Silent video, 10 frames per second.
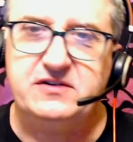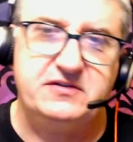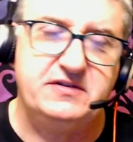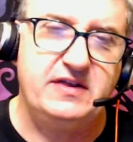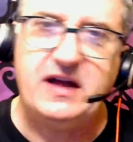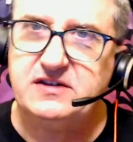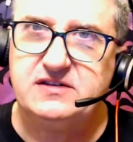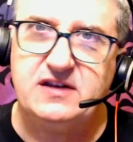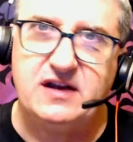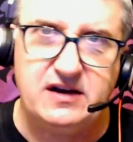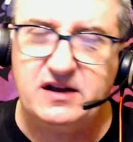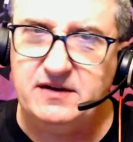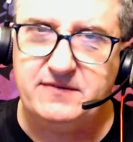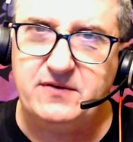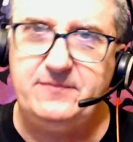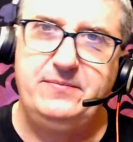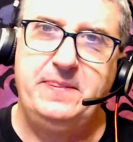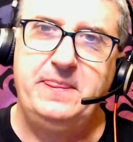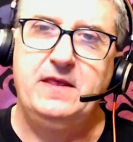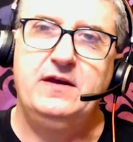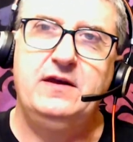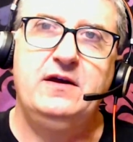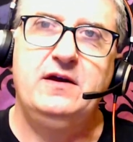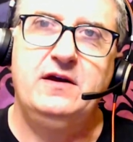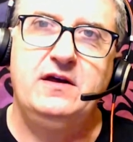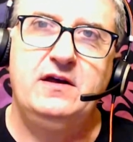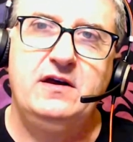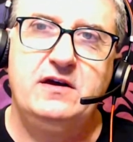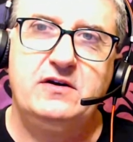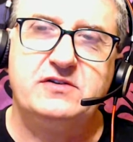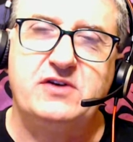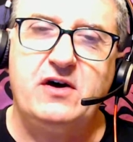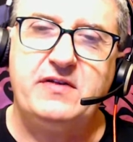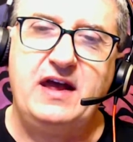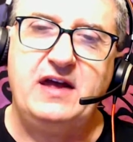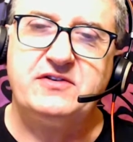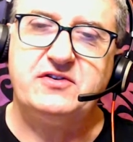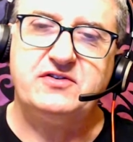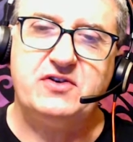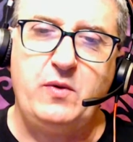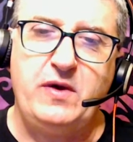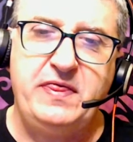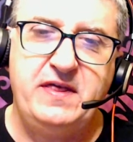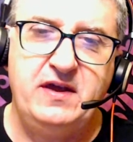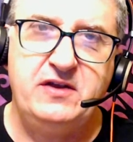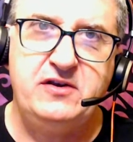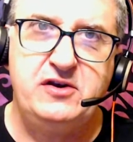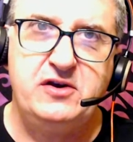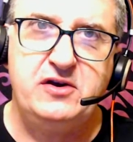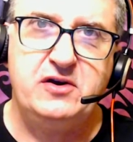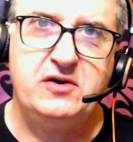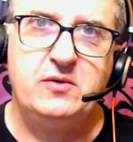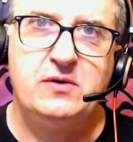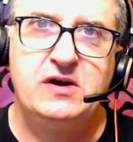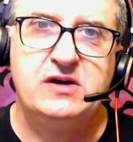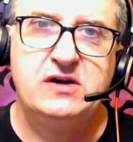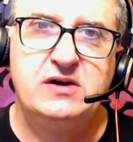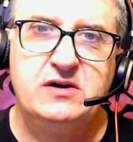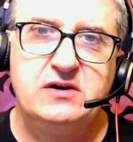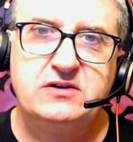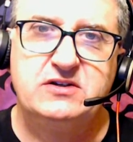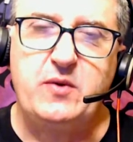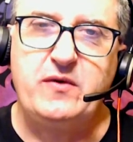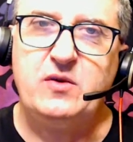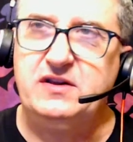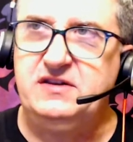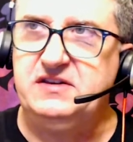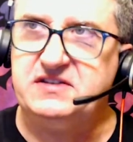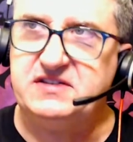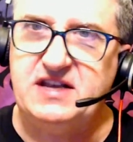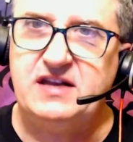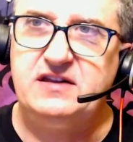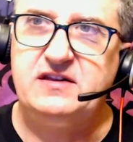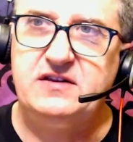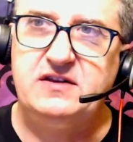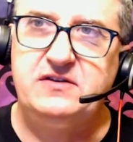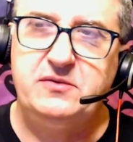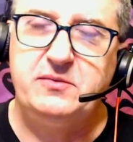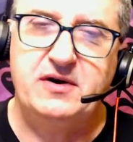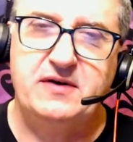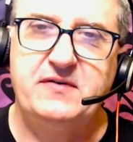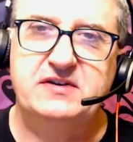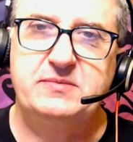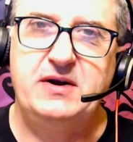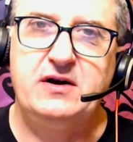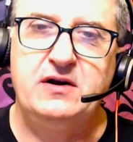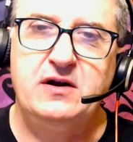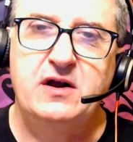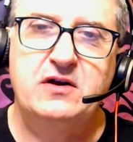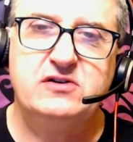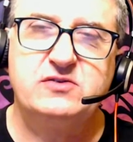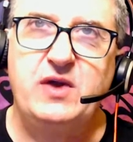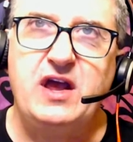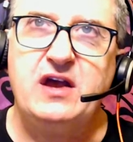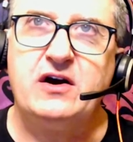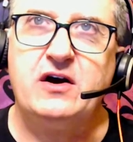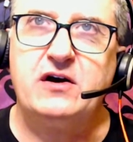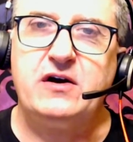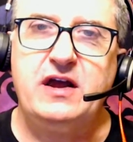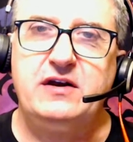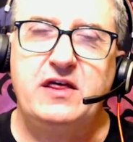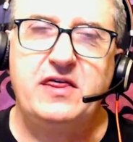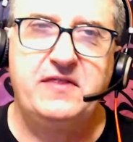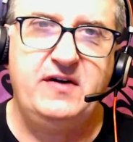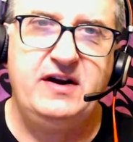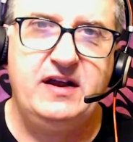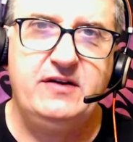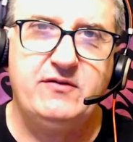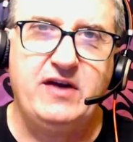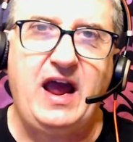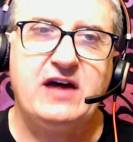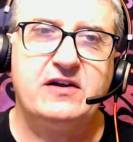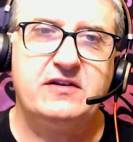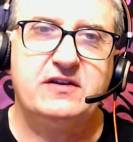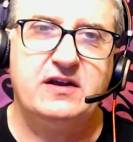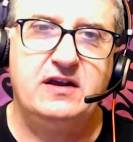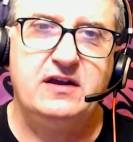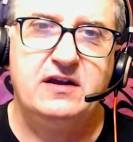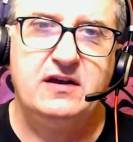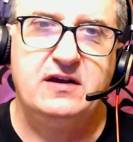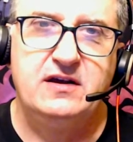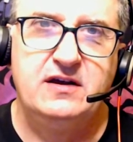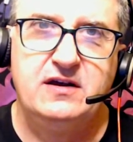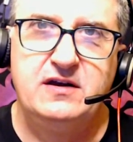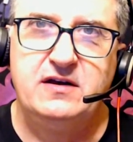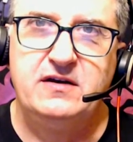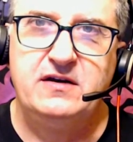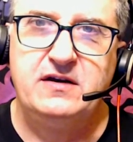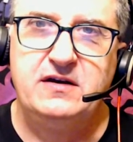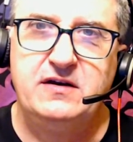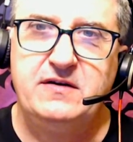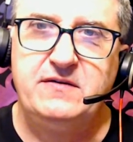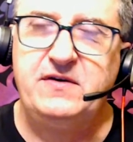And that's not helpful. Because all the answers are within you. So we really want to descend into perfect spirit. Because we are in a 3D reality. Fifth